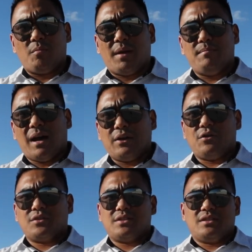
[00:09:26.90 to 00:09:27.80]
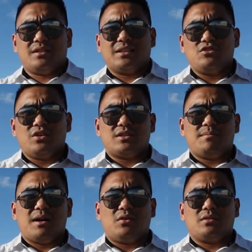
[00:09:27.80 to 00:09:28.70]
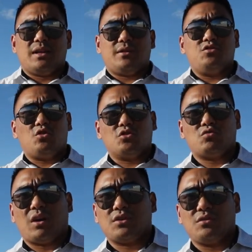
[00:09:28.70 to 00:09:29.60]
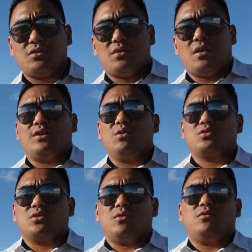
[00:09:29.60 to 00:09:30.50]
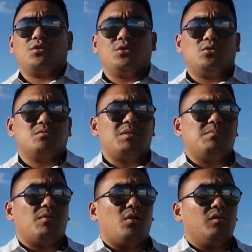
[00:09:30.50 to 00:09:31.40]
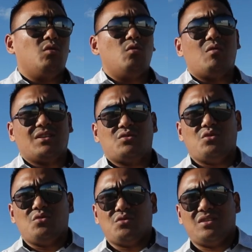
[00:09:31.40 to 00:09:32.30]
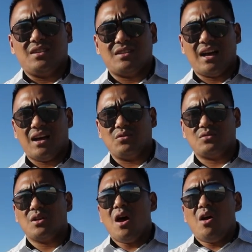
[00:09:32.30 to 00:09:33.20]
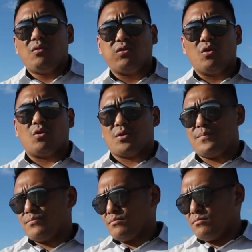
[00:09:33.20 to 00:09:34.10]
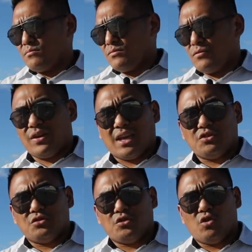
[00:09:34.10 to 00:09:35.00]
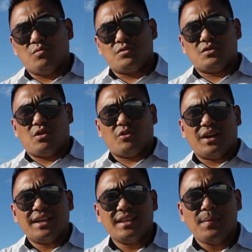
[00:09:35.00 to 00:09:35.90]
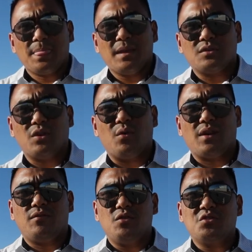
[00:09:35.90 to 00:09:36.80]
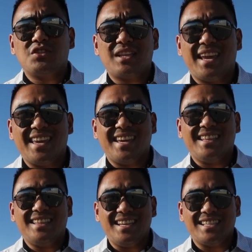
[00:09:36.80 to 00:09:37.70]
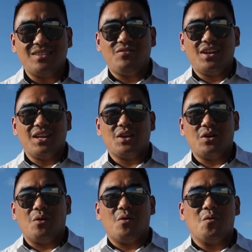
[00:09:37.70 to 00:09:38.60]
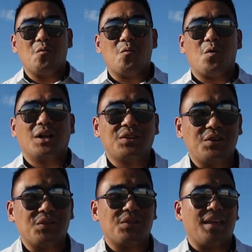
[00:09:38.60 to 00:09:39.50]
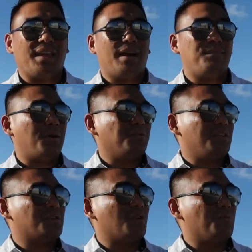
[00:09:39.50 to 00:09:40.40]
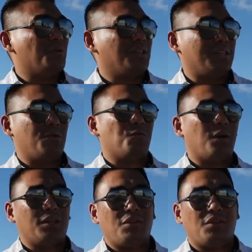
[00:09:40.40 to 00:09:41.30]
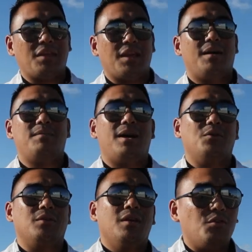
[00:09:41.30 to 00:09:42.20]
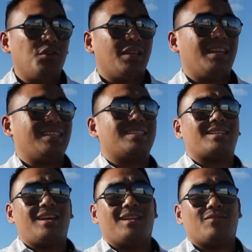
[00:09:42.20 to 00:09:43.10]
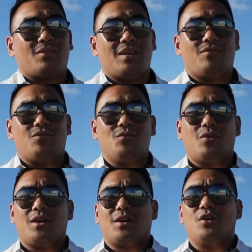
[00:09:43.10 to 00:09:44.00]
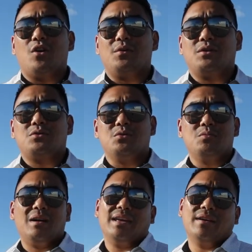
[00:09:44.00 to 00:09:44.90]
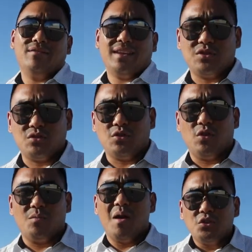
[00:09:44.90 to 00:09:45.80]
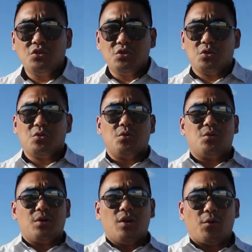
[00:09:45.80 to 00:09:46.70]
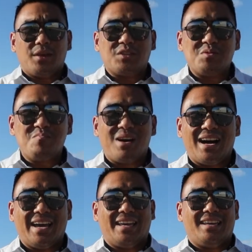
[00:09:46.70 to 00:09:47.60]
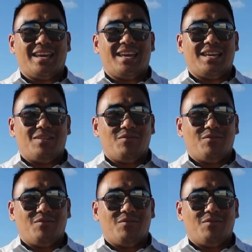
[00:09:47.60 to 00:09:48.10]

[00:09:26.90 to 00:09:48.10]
for my buyers, not just about the new construction, and also for those people who wants to use this house for vacation homes. All right, so if you stay in this video, what do you think about this community? What do you think about community itself? If you are going to buy a vacation home, would you going to buy a